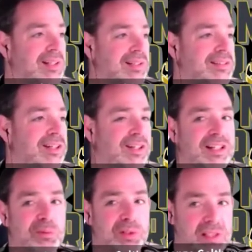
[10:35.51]
They're going to
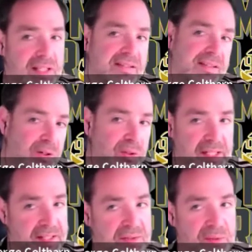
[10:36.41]
release and go get
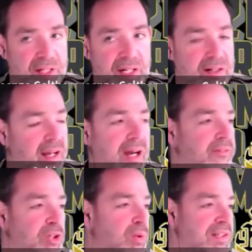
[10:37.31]
into an area
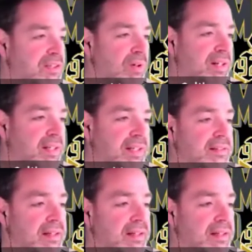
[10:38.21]
the quickest way to get there.